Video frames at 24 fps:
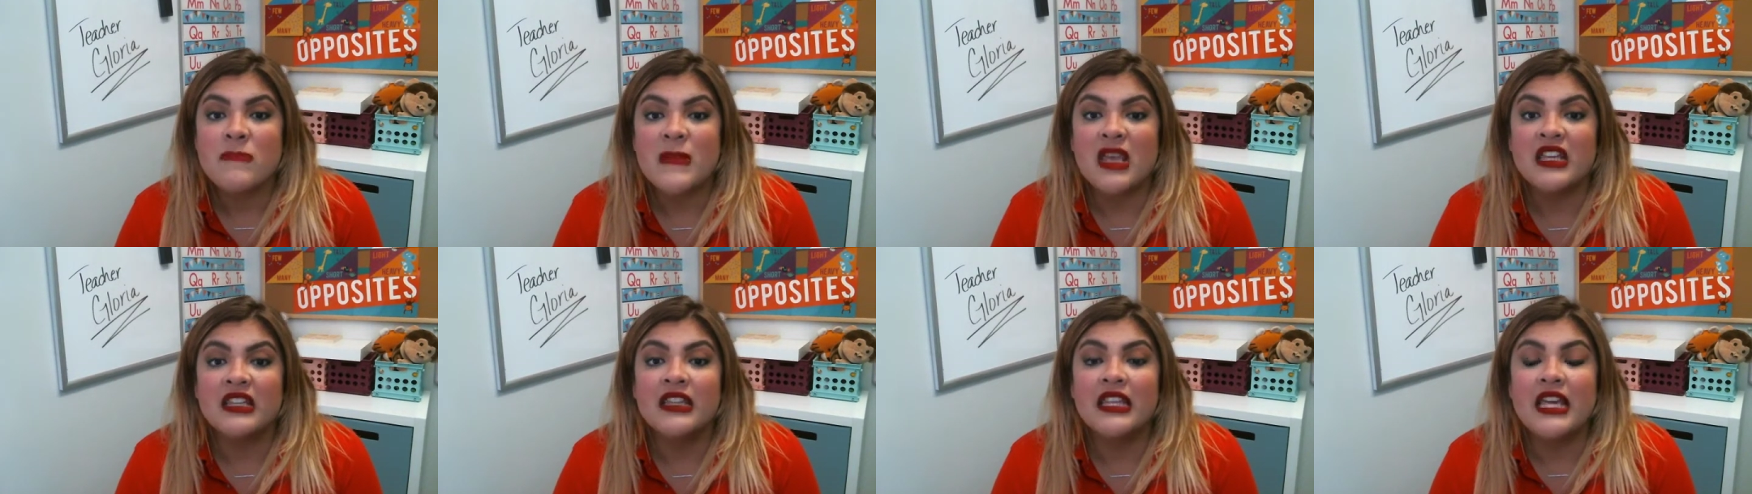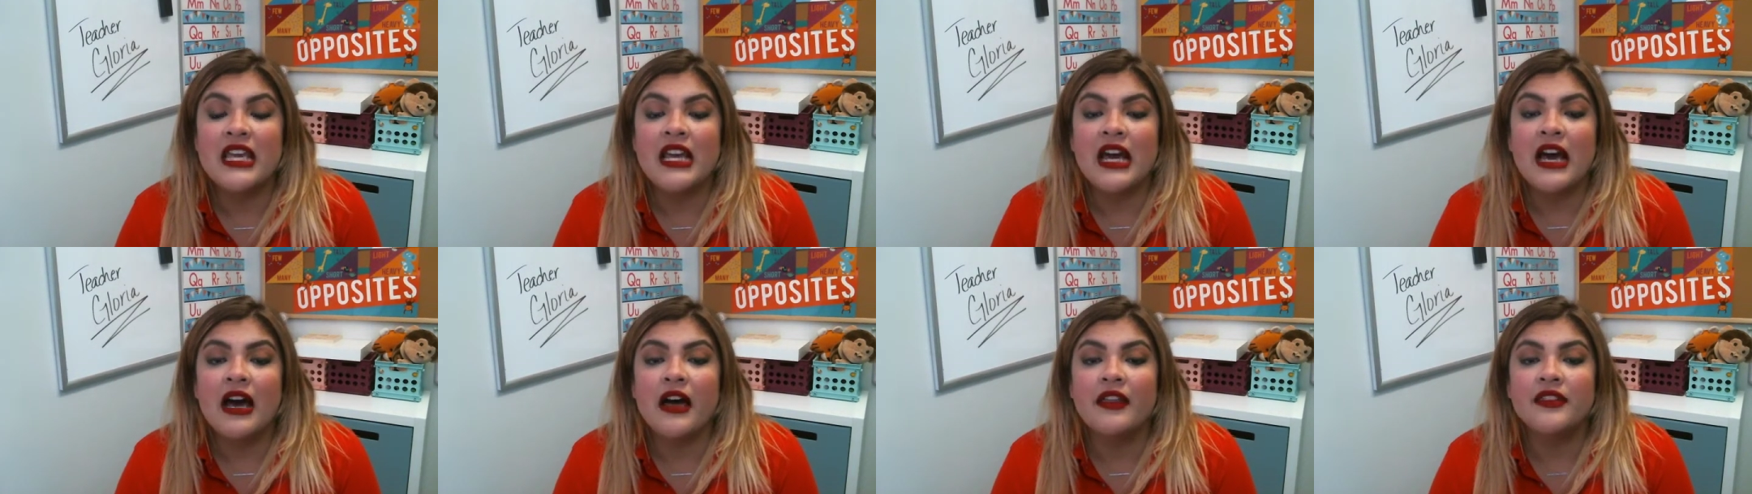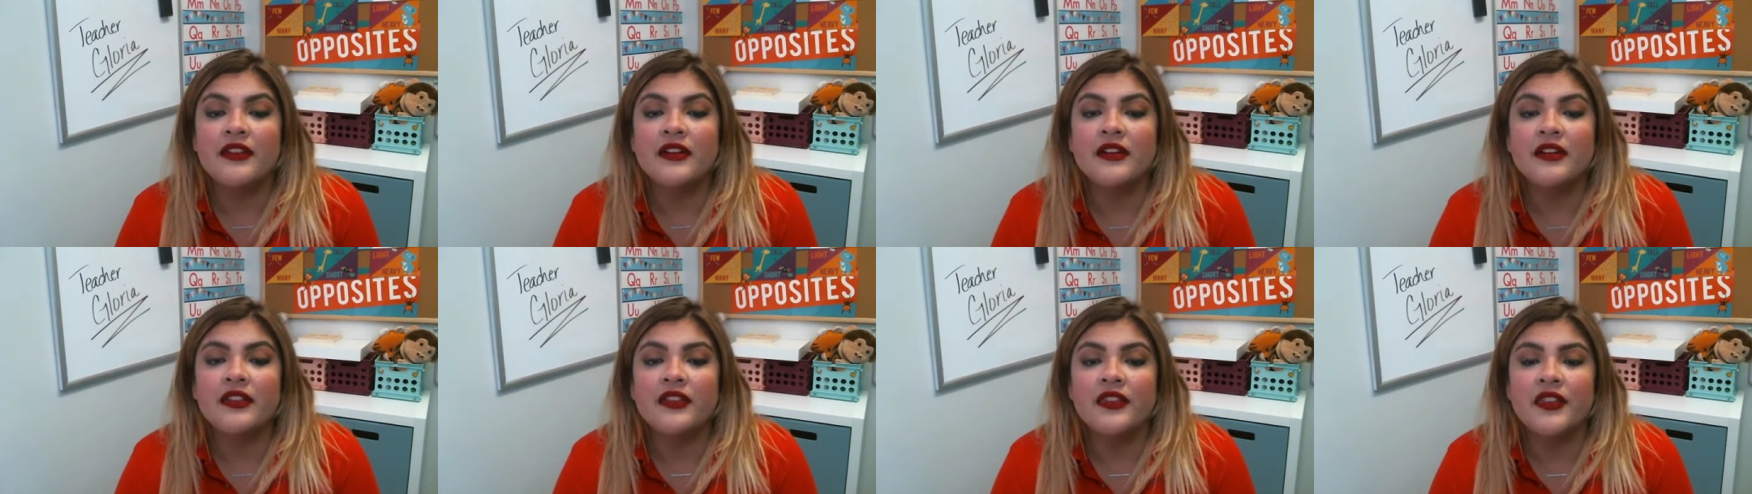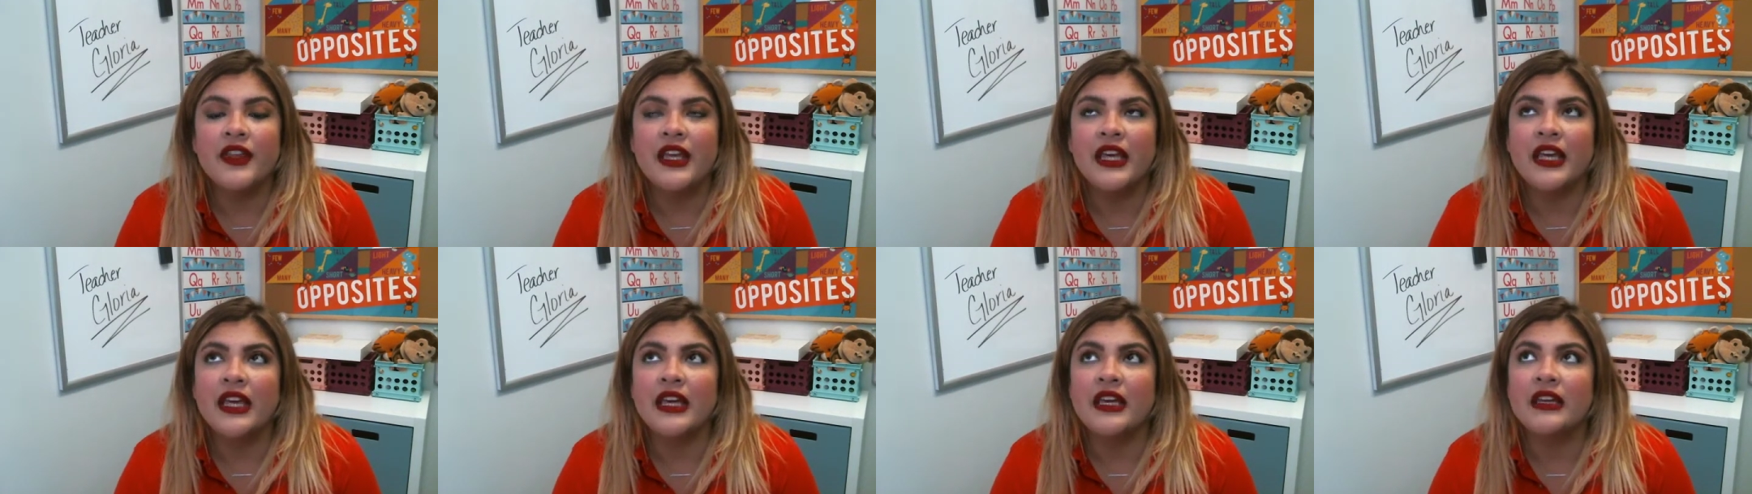The other
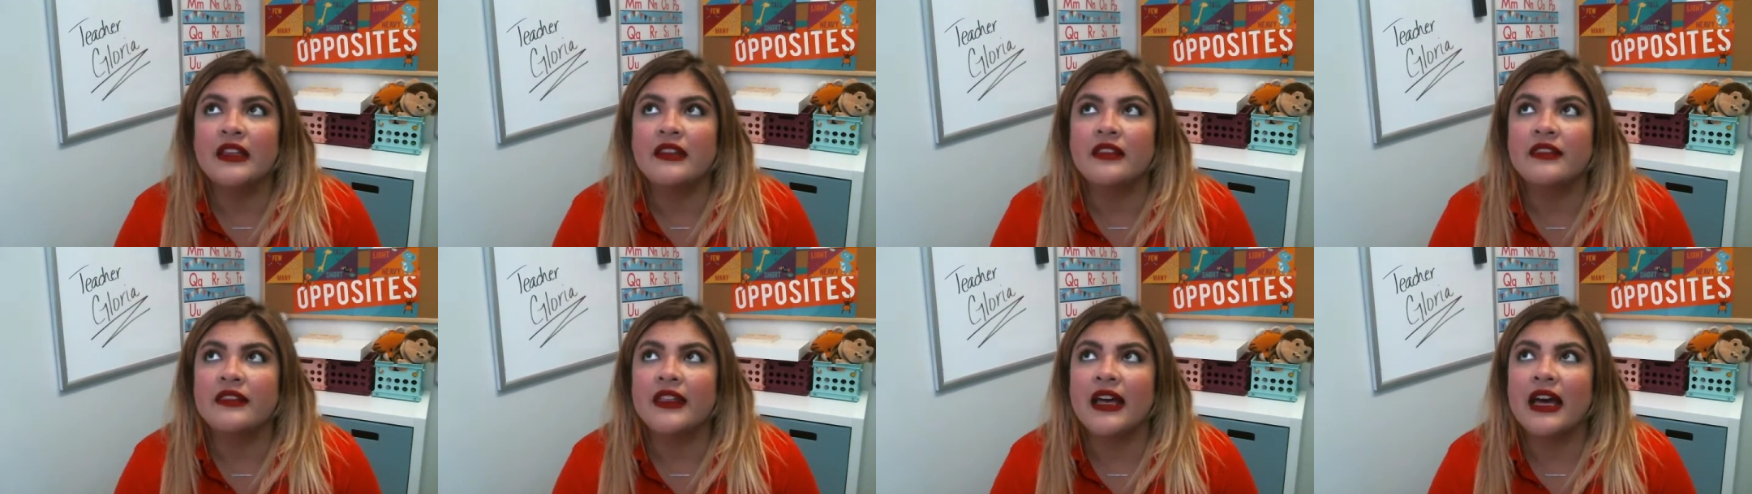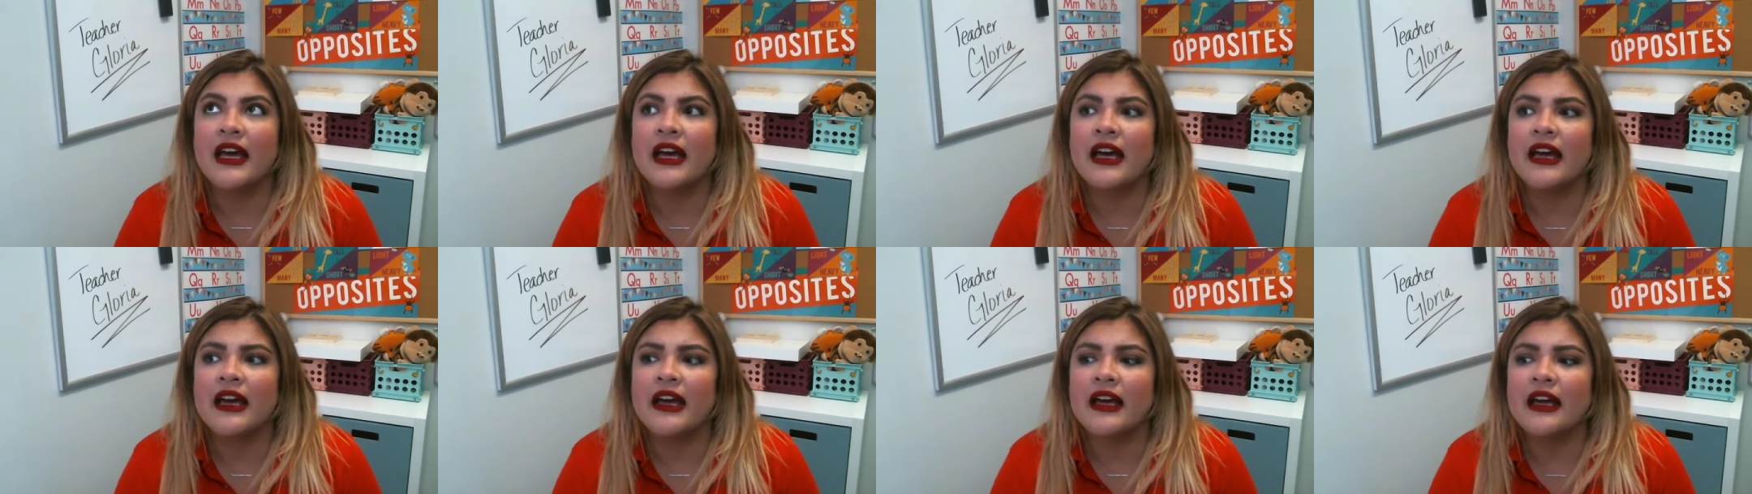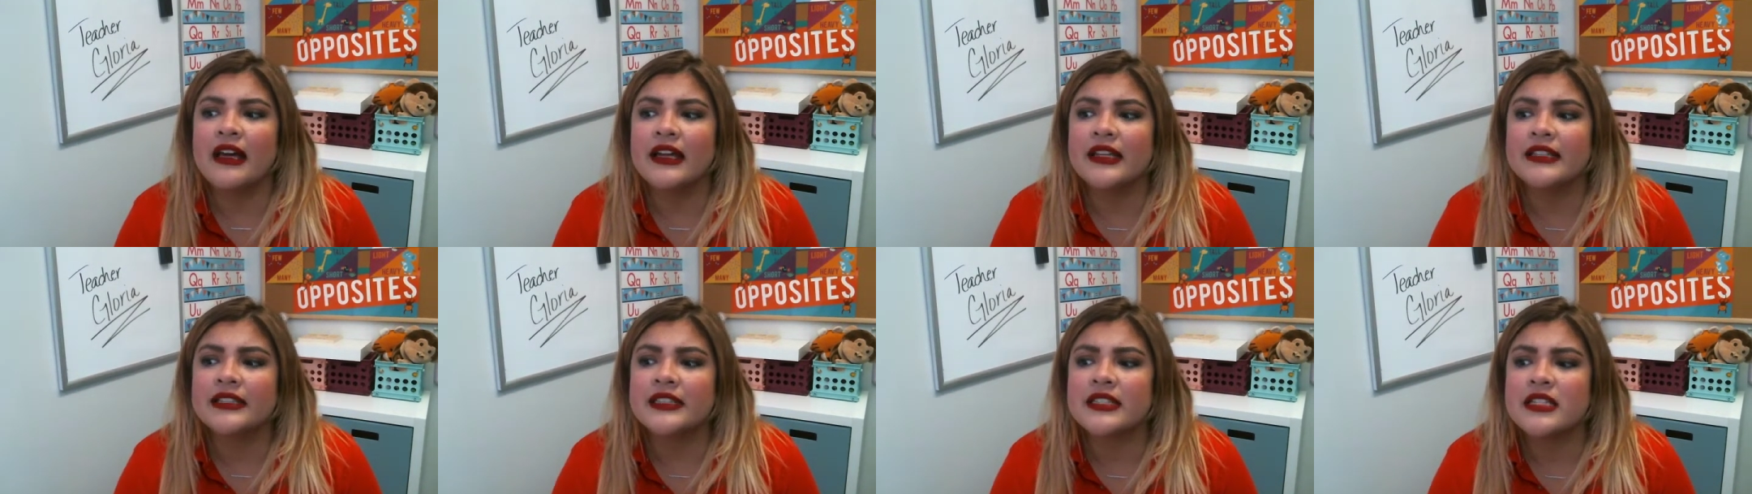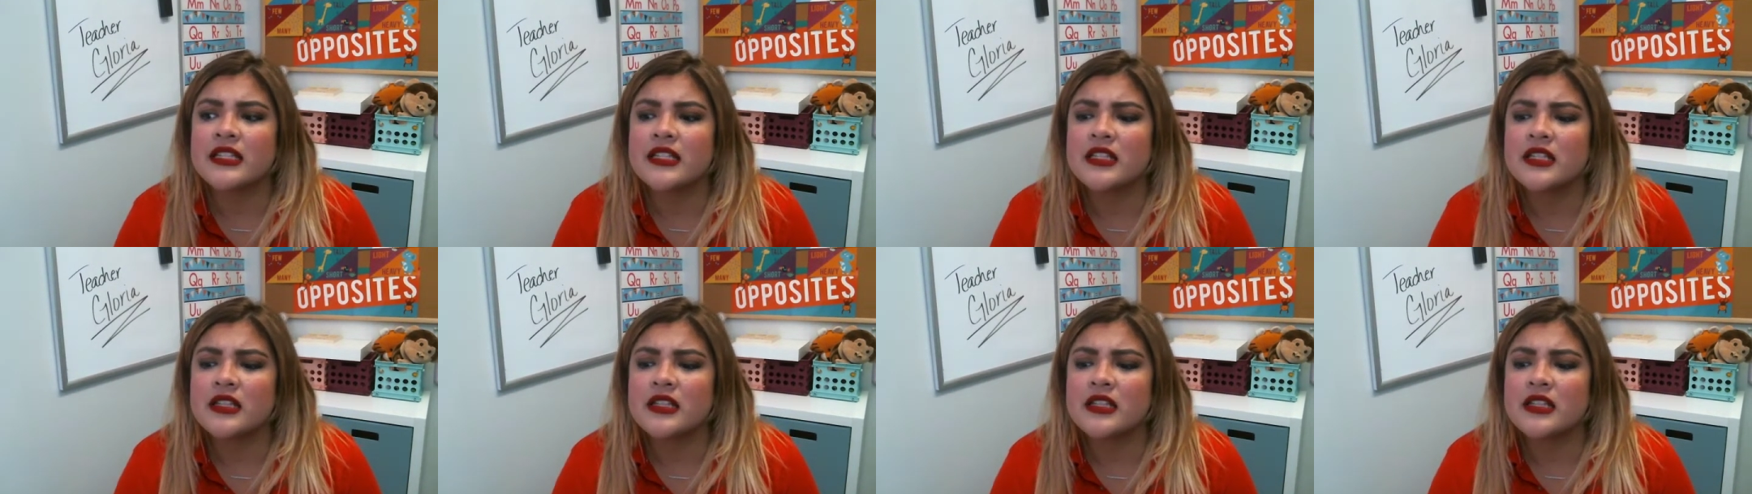thing that